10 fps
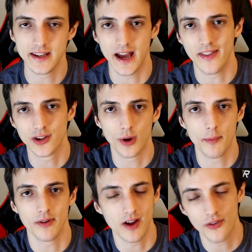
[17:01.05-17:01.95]
And yeah, that's what
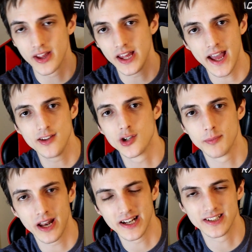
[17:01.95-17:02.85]
I believe. I don't hates Superman.